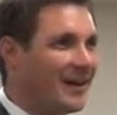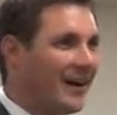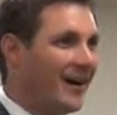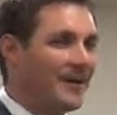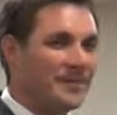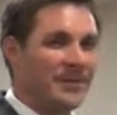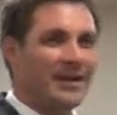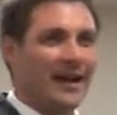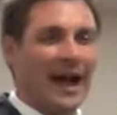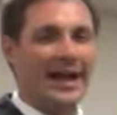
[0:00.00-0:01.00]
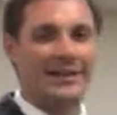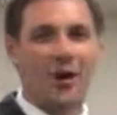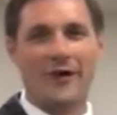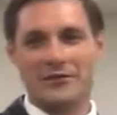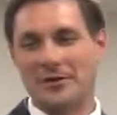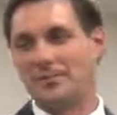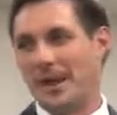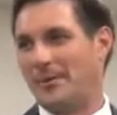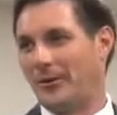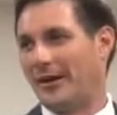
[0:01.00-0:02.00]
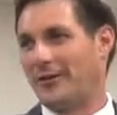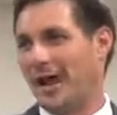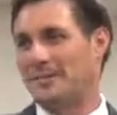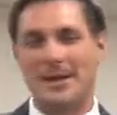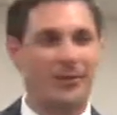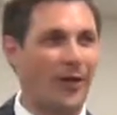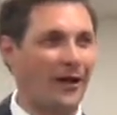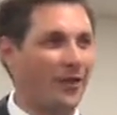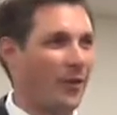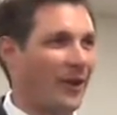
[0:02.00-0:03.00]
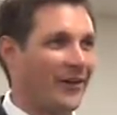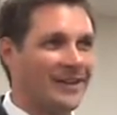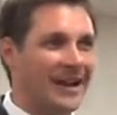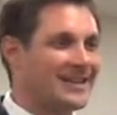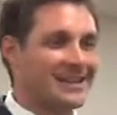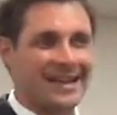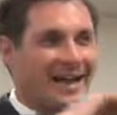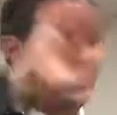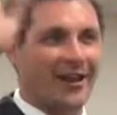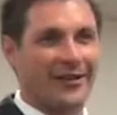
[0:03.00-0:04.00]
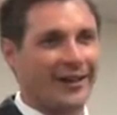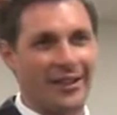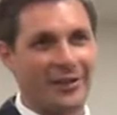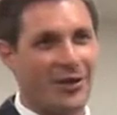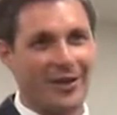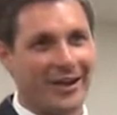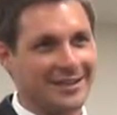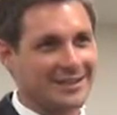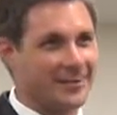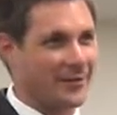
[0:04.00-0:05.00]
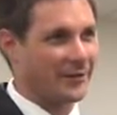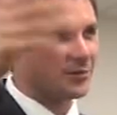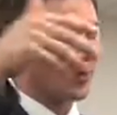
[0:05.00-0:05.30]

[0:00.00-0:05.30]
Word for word: Uh, I know of some people that write people out of the will. I, I just, I love it. I love the whole concept of it. It's